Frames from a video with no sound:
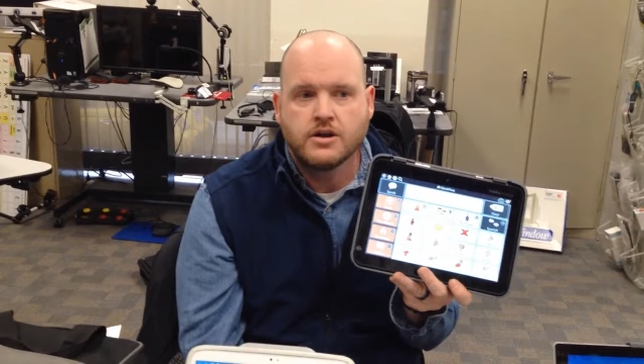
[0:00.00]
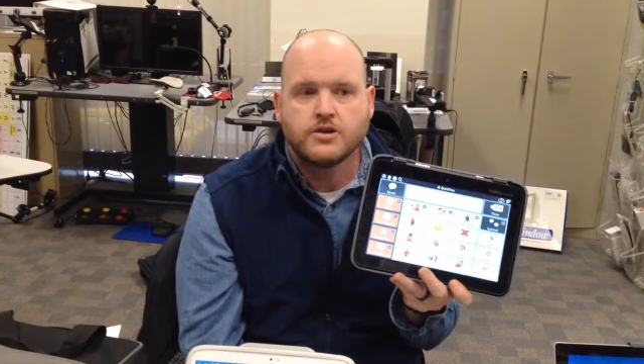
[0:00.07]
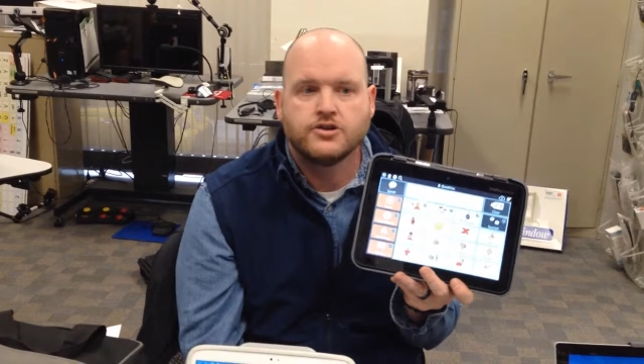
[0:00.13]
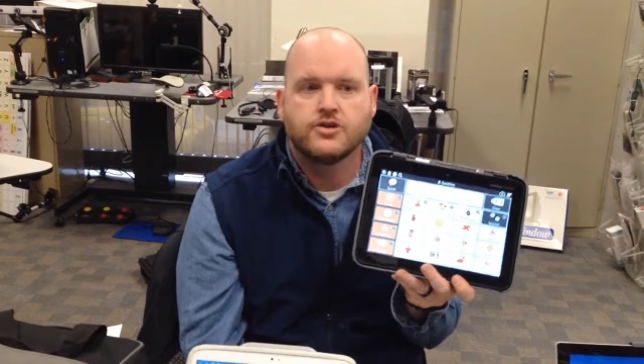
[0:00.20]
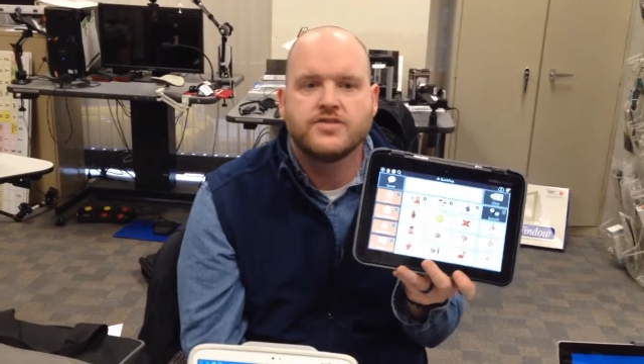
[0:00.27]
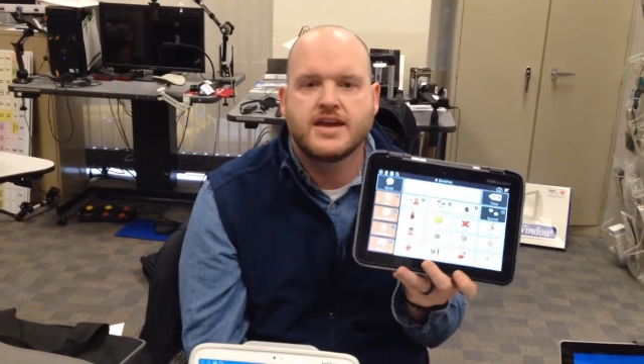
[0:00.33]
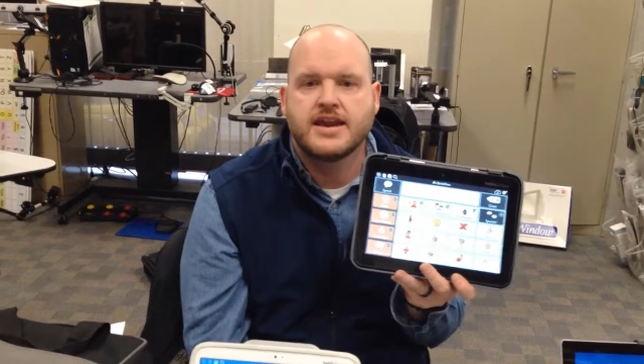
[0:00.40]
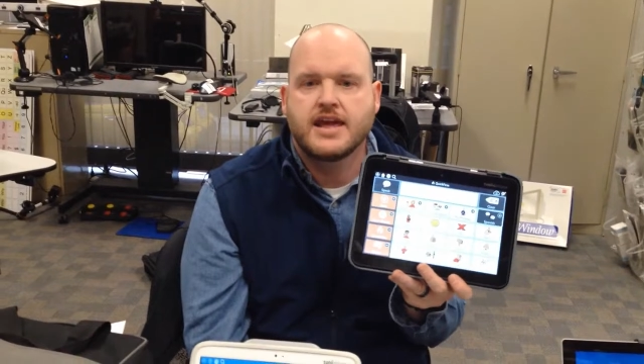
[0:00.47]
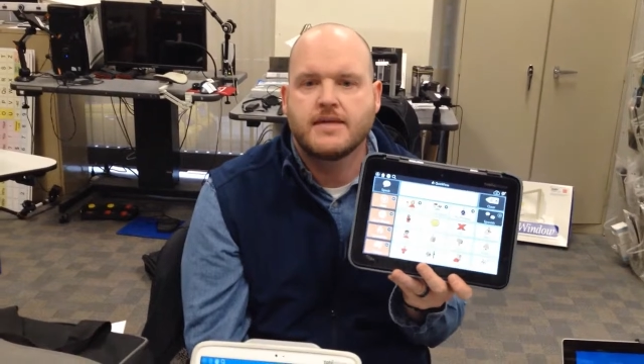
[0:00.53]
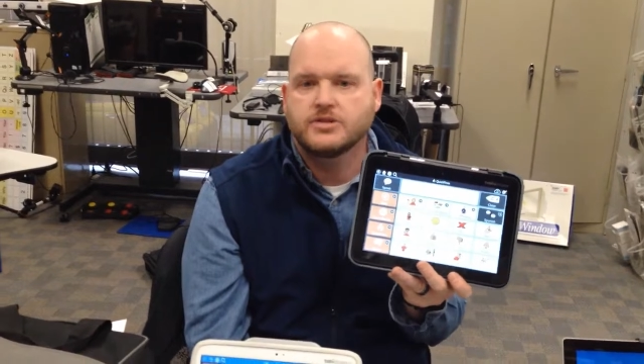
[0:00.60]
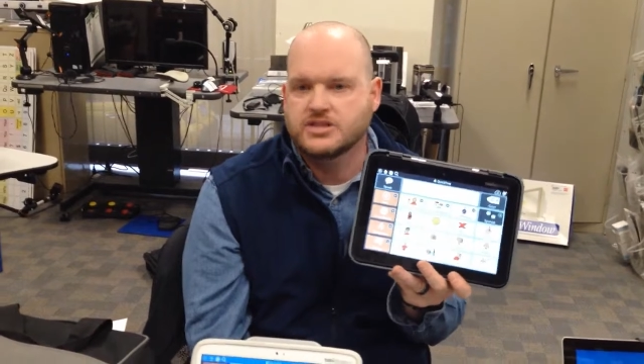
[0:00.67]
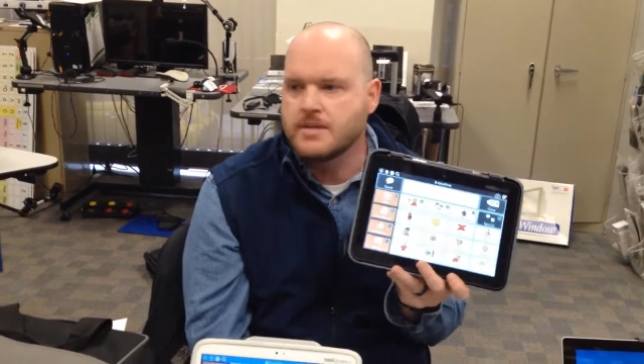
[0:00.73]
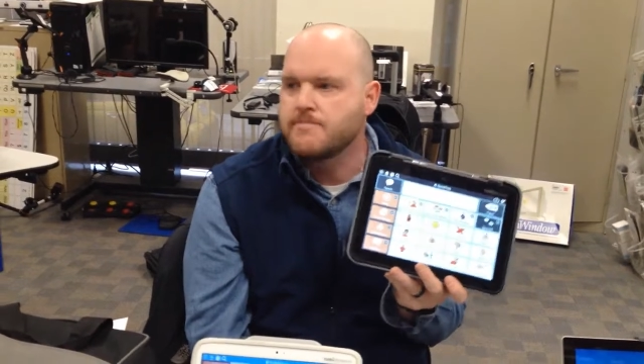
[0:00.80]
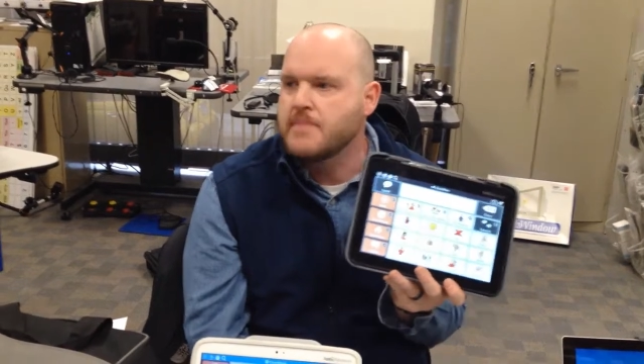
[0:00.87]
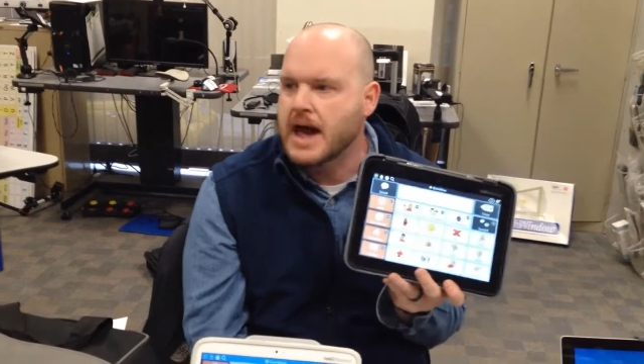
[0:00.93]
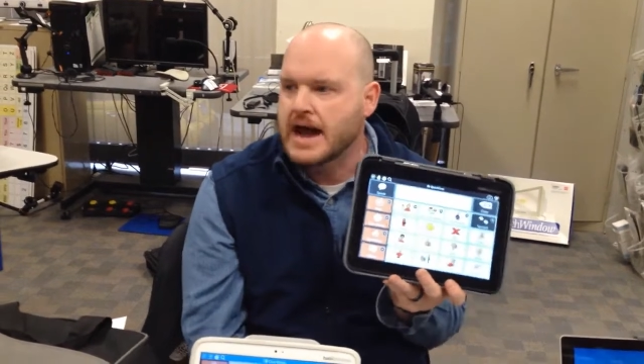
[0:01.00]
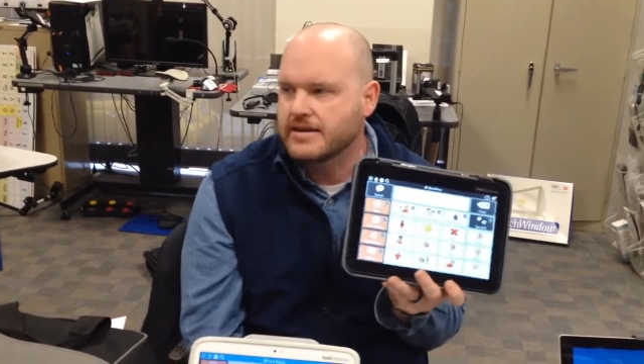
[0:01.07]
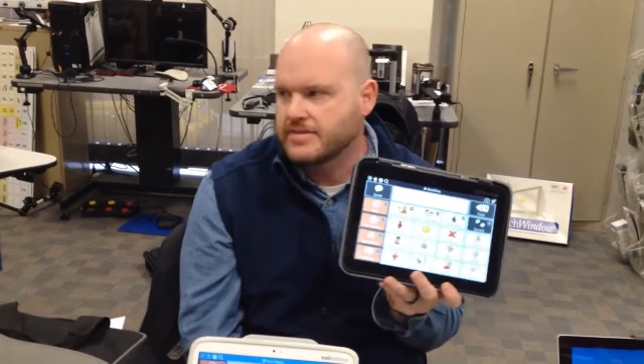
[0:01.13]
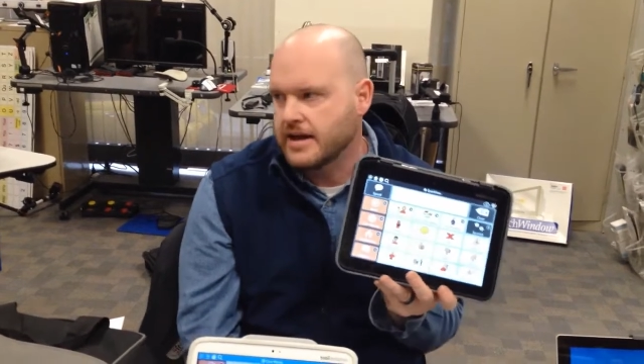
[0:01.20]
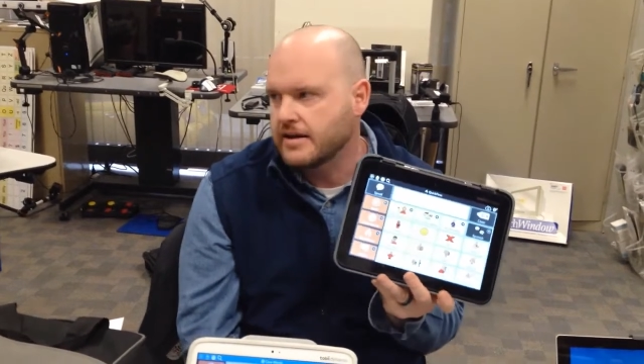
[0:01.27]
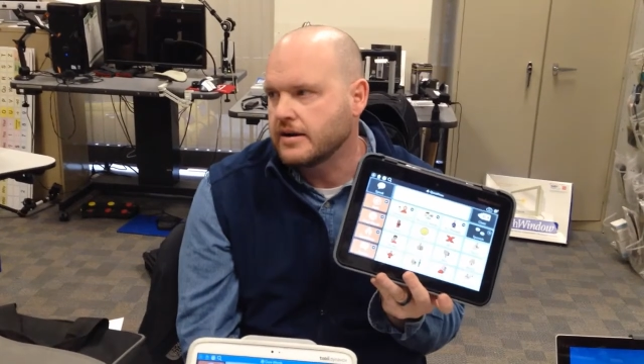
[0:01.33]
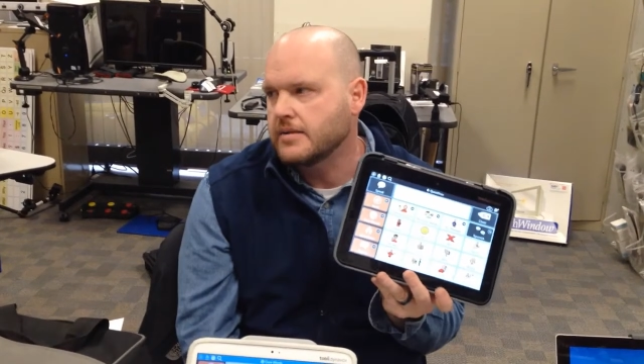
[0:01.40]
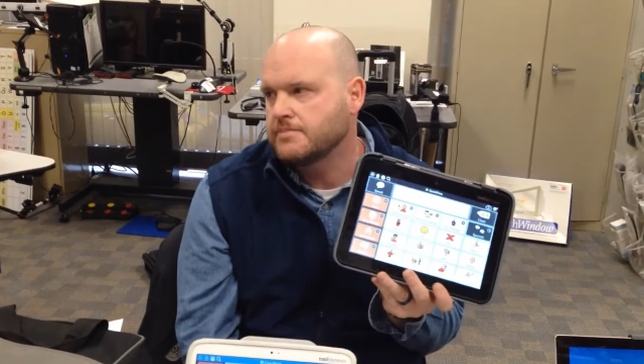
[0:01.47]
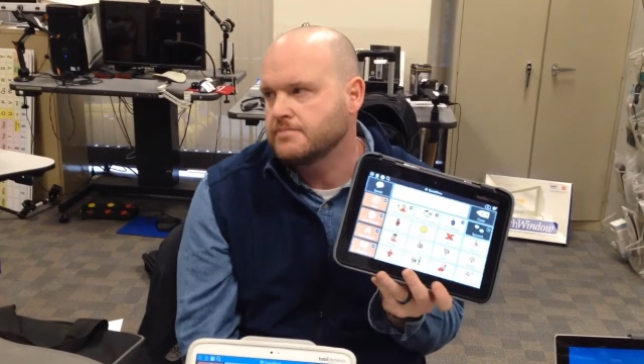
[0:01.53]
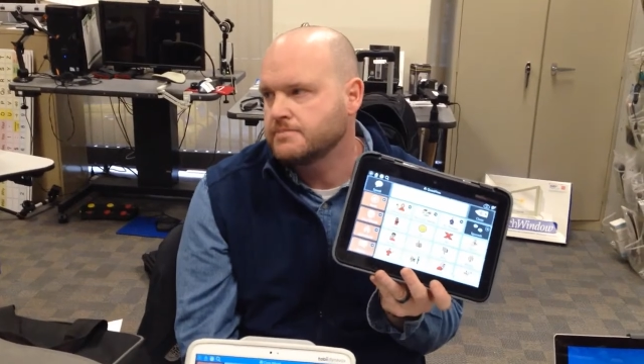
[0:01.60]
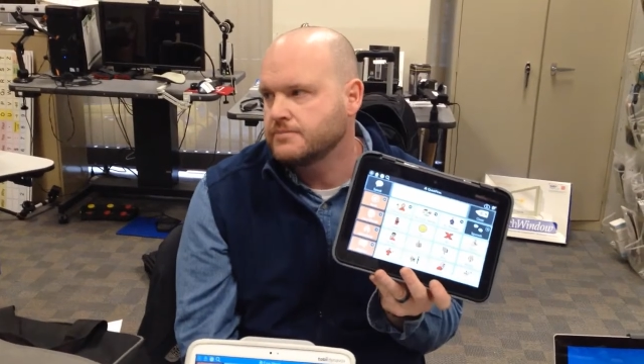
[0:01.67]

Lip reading: you're then able to back that up